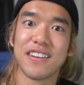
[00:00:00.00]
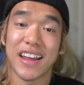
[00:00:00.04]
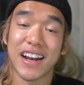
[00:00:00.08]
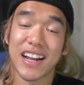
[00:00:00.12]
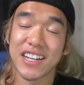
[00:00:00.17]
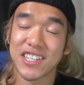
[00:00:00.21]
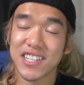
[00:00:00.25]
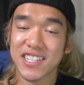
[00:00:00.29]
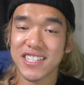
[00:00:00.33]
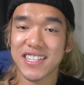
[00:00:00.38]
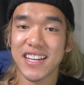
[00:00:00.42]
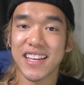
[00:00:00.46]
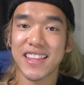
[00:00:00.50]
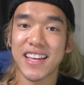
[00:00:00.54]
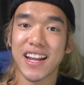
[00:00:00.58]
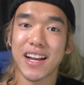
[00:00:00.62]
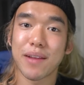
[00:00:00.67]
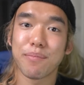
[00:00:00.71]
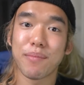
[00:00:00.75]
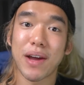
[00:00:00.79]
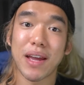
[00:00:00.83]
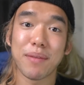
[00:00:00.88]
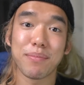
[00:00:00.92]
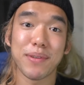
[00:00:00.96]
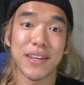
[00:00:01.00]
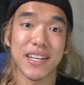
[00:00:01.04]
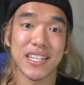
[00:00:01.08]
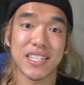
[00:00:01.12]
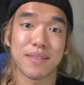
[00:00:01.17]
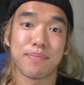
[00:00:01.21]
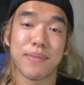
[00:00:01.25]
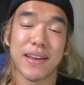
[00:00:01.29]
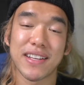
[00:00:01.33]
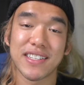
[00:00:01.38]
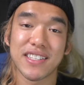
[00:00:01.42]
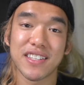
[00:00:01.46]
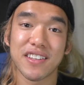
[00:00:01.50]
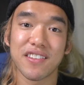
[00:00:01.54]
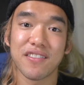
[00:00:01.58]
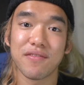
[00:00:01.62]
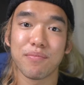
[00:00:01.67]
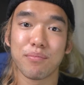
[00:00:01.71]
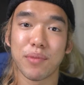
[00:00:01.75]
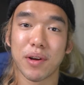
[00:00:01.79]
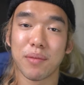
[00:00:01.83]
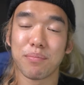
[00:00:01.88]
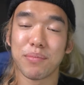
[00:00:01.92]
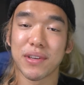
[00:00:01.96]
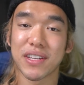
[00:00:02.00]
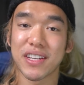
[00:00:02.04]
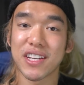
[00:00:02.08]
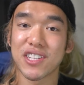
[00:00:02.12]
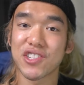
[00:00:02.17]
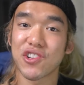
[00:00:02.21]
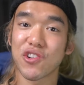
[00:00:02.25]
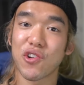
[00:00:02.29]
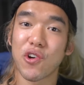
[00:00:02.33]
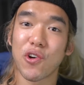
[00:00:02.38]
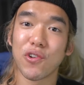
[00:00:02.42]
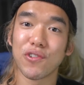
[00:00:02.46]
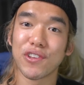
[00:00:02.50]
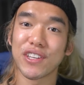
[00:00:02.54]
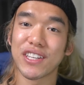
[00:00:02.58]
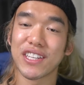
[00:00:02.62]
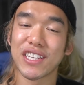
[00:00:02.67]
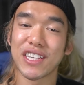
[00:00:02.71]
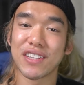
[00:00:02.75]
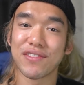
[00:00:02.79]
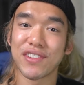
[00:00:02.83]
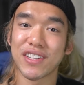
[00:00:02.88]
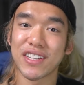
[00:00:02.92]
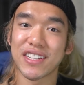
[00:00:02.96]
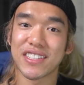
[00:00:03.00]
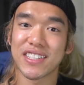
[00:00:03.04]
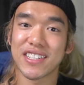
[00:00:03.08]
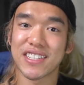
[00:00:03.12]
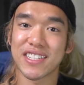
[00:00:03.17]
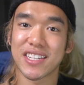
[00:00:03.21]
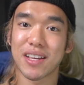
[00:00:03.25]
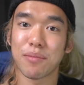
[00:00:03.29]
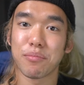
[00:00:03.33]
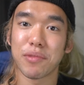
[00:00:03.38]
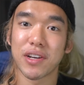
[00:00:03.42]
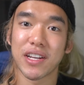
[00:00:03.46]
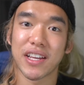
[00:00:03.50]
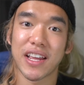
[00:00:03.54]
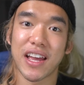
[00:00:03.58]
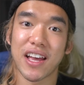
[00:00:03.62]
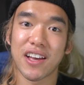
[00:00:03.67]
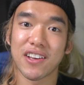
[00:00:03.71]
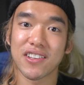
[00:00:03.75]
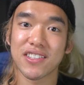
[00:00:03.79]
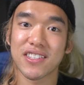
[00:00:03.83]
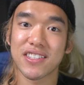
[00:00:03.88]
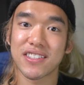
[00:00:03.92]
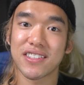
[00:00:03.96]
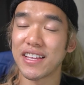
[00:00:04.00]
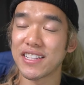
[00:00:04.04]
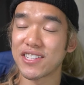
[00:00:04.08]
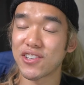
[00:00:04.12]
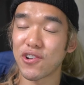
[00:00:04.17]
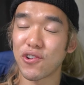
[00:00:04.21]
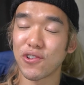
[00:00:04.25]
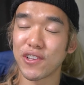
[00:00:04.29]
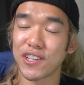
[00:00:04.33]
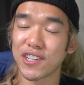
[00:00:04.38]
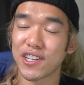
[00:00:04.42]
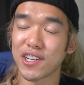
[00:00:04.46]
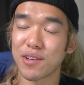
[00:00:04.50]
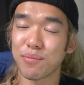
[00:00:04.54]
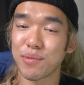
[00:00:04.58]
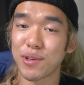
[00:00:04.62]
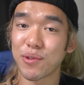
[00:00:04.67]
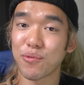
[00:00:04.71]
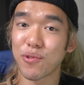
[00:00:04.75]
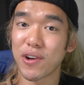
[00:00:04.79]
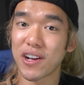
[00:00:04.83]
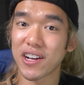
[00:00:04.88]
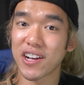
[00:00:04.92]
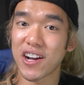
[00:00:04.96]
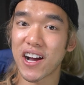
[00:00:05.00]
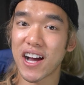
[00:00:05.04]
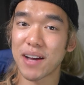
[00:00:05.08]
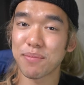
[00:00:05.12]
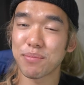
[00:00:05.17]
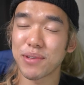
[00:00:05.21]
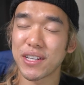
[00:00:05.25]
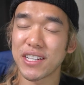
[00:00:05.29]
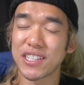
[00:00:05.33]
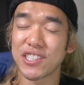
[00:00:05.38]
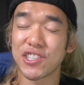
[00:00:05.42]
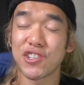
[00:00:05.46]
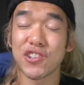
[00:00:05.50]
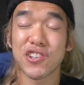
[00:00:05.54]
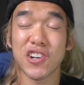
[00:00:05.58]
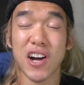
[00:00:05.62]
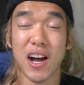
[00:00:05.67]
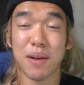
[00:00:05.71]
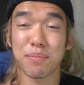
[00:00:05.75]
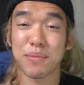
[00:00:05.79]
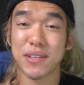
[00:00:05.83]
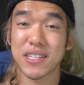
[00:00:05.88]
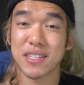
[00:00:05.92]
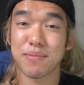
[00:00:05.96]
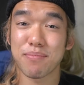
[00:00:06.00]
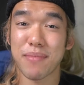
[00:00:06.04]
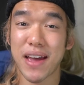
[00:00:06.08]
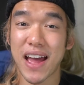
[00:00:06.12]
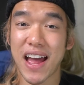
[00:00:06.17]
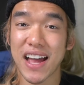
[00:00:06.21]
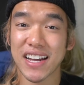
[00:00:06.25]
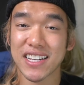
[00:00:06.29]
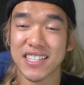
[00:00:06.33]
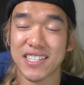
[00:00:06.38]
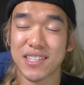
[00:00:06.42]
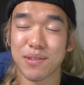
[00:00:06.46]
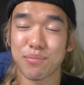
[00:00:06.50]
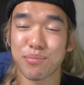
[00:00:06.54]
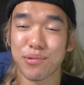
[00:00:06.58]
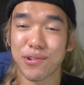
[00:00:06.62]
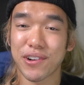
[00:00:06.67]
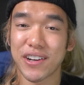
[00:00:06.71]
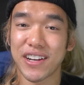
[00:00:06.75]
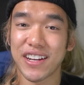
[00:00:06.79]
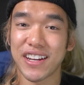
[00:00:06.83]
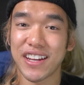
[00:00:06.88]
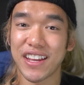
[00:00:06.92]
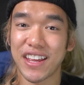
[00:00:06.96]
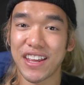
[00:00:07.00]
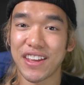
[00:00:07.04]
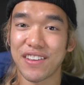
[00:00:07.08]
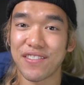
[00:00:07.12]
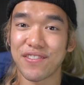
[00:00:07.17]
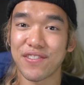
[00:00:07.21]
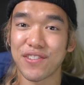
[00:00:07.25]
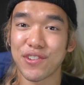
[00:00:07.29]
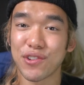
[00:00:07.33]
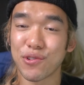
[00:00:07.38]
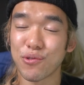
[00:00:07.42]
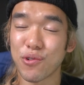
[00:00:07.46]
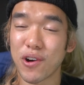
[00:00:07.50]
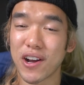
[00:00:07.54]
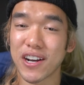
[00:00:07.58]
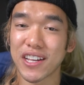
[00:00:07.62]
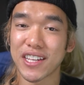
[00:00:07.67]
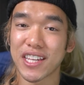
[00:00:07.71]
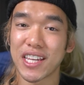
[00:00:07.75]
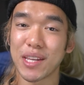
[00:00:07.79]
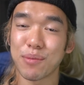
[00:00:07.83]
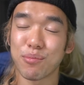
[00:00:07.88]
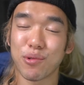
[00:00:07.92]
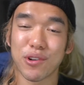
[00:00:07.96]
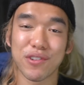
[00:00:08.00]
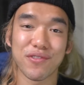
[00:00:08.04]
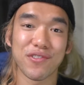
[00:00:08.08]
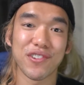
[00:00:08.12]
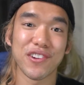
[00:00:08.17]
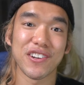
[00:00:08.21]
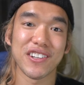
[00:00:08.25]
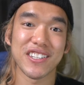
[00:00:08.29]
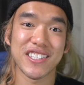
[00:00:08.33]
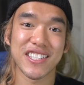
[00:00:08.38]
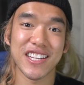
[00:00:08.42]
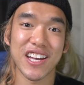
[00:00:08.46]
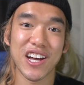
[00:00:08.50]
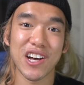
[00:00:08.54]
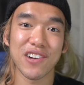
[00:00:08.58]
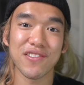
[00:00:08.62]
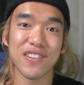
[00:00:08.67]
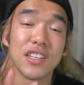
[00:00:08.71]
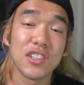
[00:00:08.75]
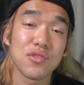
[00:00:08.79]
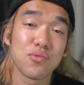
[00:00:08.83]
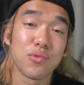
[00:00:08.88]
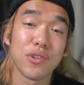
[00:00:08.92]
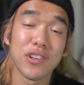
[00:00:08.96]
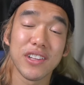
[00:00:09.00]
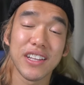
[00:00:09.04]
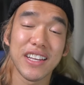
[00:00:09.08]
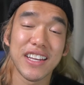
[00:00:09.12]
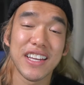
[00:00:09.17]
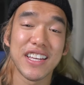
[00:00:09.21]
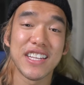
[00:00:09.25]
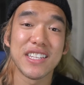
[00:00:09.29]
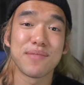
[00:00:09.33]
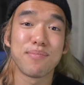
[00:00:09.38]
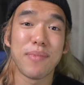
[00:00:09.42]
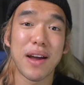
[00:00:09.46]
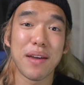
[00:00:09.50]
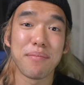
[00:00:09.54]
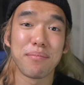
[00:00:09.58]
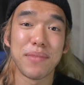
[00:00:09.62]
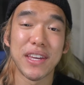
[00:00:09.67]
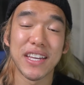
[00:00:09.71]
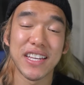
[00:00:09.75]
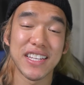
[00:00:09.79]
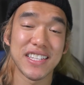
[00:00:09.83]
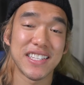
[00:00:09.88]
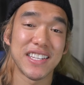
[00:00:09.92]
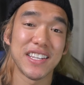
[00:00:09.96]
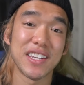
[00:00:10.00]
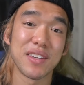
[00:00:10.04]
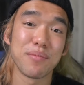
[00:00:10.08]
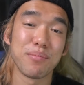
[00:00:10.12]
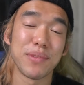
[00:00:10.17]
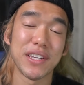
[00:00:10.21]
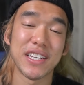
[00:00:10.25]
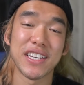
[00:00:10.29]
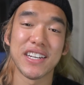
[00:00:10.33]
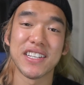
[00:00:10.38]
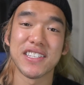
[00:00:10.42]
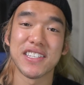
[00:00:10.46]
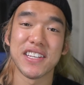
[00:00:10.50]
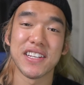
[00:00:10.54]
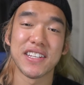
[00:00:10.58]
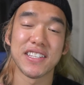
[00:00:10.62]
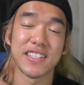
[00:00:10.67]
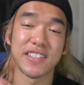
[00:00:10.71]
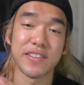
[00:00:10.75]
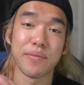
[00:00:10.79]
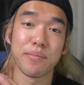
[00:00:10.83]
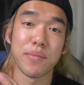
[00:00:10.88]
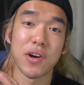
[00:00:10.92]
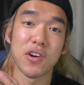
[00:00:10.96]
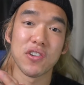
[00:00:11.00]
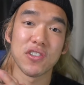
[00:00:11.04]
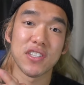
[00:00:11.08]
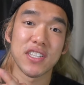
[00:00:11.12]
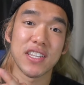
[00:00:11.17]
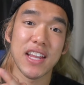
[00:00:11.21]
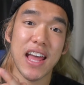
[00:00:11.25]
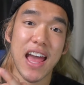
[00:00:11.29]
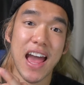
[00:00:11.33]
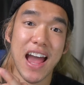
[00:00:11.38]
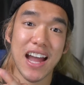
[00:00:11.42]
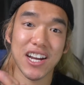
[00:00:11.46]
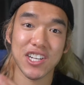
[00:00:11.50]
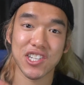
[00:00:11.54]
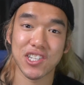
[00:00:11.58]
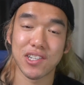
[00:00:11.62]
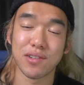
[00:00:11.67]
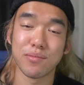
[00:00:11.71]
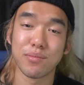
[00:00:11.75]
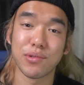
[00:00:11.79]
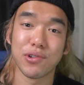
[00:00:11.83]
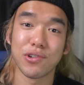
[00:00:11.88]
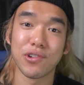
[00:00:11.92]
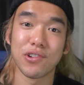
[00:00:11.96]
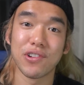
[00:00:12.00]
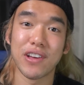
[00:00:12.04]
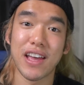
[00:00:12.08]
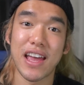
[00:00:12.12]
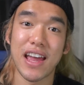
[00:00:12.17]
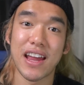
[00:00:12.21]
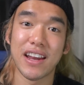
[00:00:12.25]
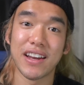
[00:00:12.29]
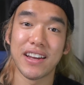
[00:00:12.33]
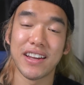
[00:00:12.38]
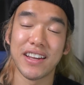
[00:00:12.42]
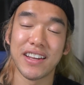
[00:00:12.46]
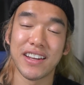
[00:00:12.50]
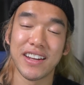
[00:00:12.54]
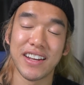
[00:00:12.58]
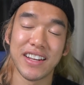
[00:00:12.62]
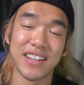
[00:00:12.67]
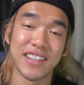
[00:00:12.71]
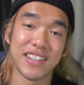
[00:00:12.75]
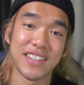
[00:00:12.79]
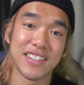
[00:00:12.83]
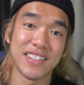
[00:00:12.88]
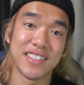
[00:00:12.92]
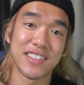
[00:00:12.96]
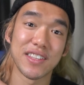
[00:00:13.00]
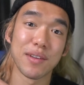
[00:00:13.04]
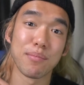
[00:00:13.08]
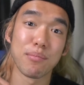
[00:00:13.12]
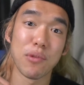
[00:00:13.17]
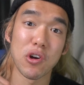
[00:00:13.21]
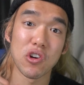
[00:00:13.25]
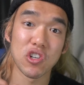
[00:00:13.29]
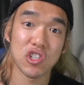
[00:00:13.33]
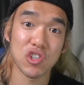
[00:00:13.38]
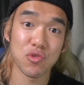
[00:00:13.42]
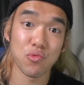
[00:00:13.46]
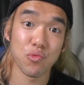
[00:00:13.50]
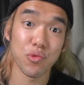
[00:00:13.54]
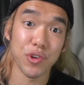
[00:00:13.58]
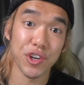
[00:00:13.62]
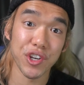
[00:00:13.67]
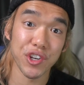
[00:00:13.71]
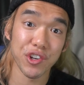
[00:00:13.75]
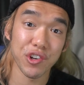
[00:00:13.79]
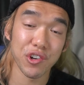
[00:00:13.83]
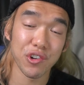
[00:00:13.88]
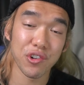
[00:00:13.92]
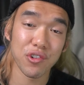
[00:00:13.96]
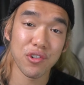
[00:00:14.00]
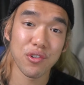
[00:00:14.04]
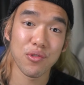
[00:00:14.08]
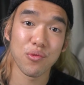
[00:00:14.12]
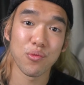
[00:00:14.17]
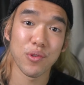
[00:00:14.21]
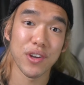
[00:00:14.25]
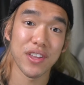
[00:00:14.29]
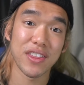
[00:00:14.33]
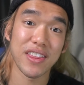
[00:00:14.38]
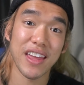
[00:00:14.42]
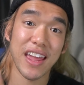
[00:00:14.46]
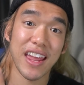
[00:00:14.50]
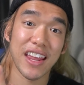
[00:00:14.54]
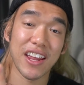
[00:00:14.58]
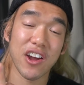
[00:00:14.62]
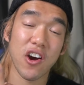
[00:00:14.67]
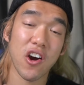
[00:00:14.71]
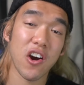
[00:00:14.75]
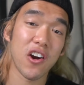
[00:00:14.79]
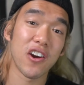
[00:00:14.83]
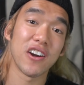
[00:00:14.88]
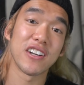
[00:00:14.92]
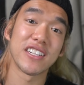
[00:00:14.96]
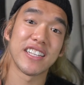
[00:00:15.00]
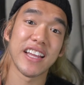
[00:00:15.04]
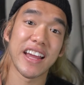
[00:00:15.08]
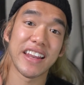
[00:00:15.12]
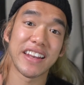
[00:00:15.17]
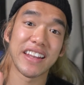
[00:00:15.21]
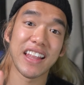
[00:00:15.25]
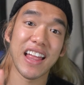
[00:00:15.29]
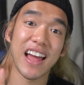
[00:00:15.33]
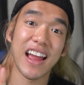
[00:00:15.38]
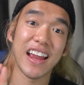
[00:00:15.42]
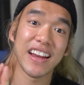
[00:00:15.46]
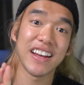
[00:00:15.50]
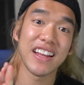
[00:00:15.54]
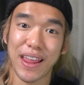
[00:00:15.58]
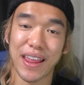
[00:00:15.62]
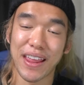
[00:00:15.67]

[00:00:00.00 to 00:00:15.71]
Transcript: And I just said that it might be expensive, but because you're only giving it to somebody else, it's only going to be 1 copy, 2 copies max to print if you want to keep one for yourself. This really is my biggest tip because it is the most actionable and it is the most real with a hard deadline.